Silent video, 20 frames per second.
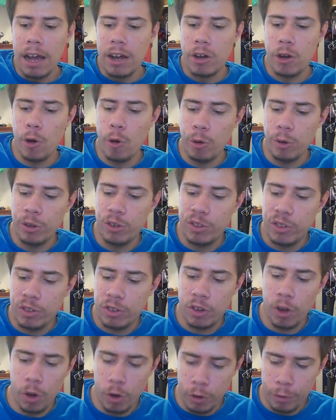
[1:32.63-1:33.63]
Go to
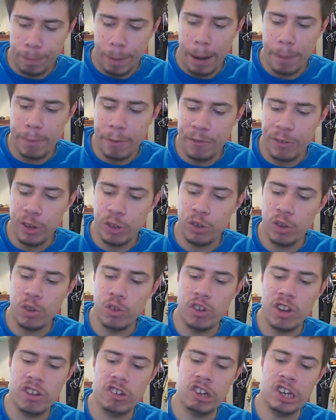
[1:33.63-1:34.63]

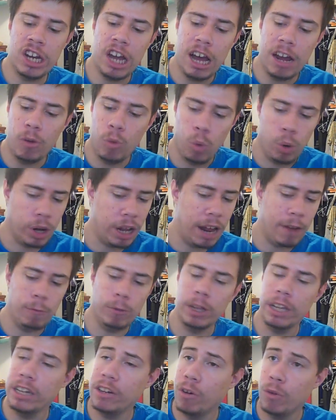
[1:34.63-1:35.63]
spinabifidaassociation.org. I
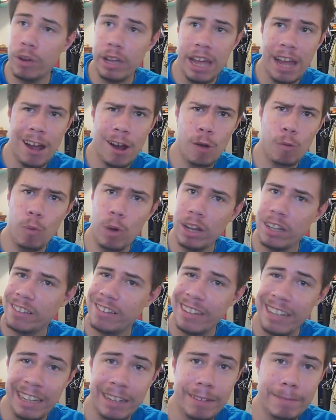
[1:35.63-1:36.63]
really don't care
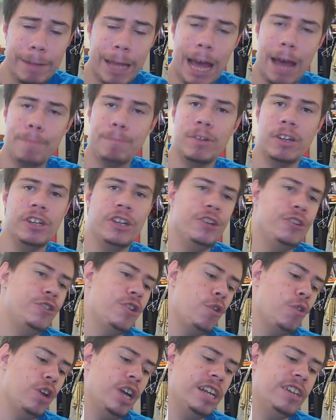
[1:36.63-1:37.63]
what team captain you
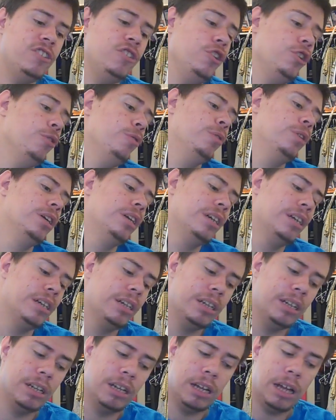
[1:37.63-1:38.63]
donate to,
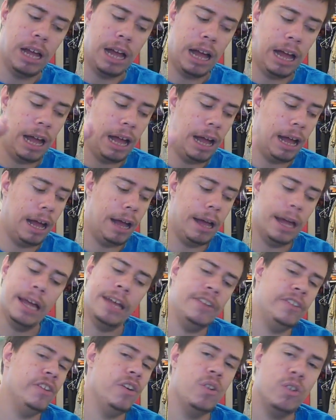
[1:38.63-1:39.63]

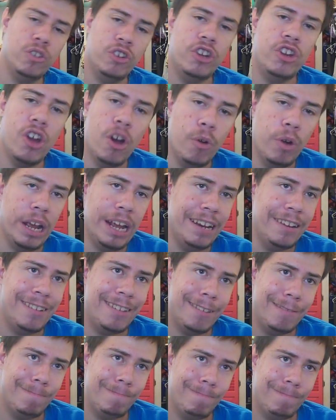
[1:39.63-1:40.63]
as long as you
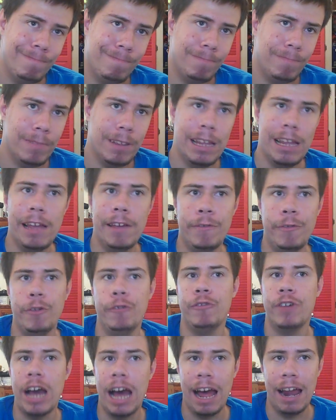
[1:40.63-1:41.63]
donate, if
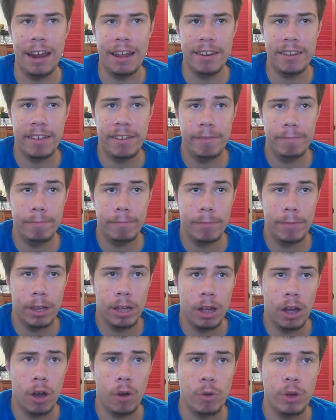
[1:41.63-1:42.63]
you've got it,
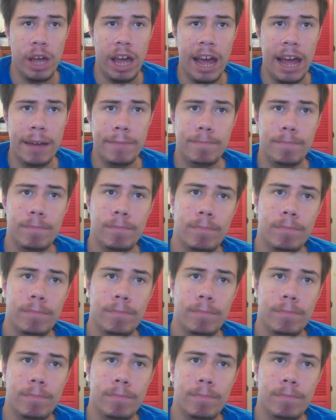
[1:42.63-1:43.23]
okay?